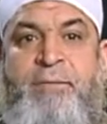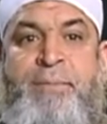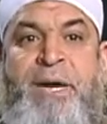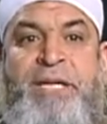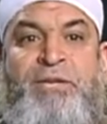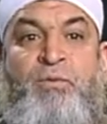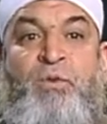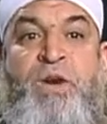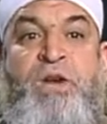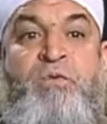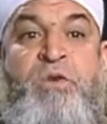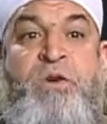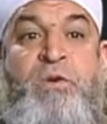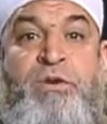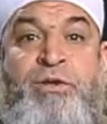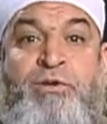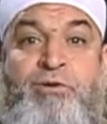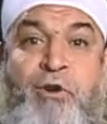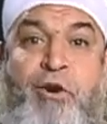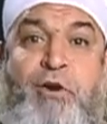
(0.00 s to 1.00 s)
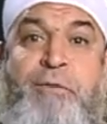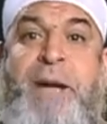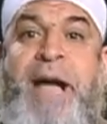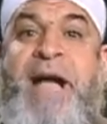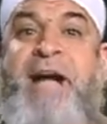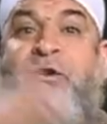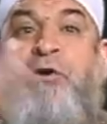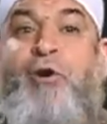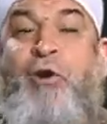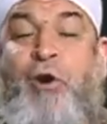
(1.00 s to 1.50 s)
But when we would go
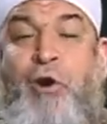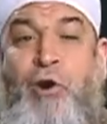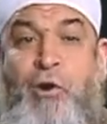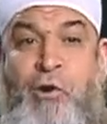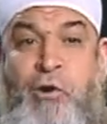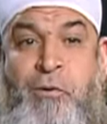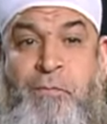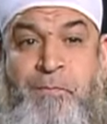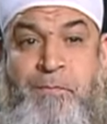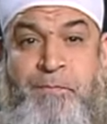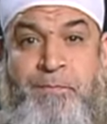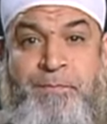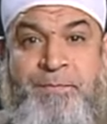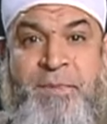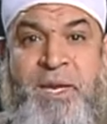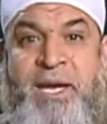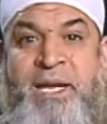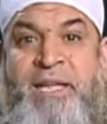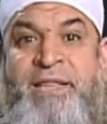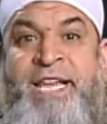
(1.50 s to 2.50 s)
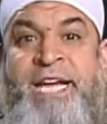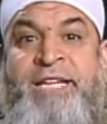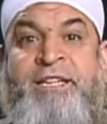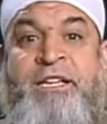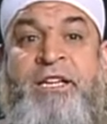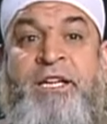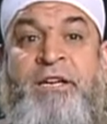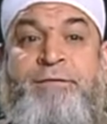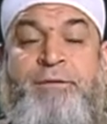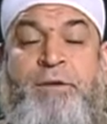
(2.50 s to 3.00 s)
back home,
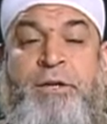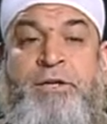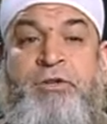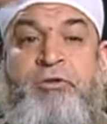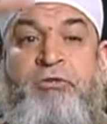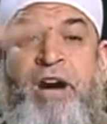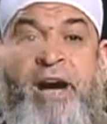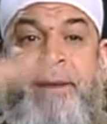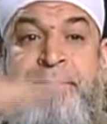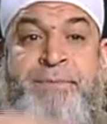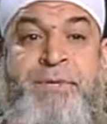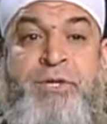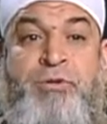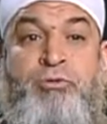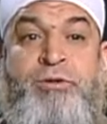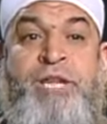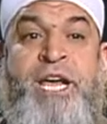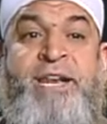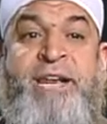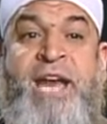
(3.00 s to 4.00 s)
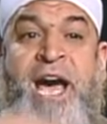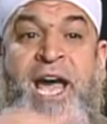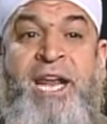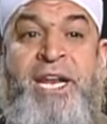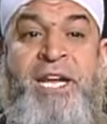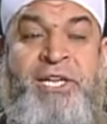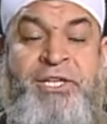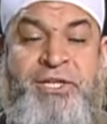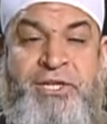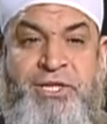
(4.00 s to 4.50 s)
that level drops to the
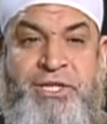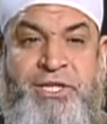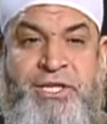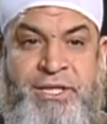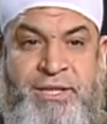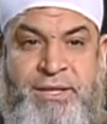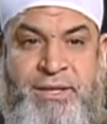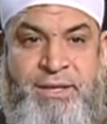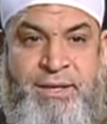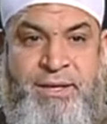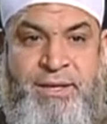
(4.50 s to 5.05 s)
knowledge.